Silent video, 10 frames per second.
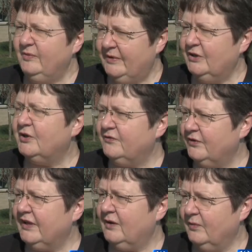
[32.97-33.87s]
We've been looking
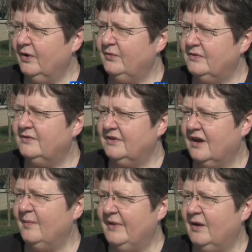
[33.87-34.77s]
for that road to
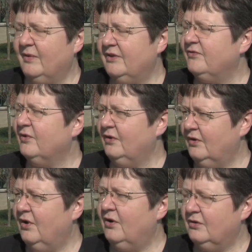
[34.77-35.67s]
come that way for a
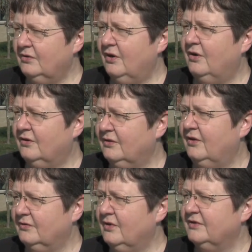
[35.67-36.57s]
long, long,
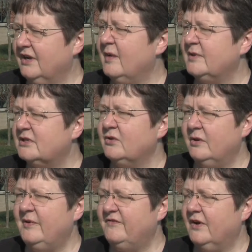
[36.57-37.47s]
long, long time. It's
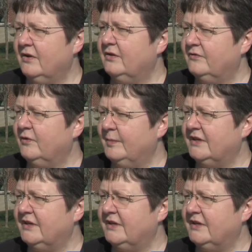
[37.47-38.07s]
going to be very good for